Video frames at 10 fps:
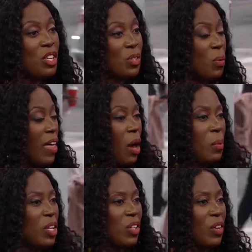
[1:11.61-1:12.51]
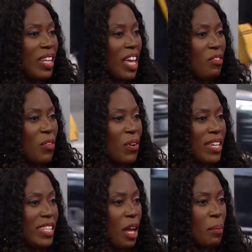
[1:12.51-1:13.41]
So, that would look like, for
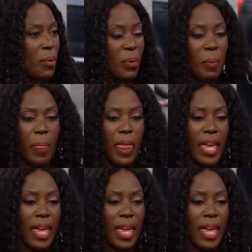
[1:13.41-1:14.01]
example,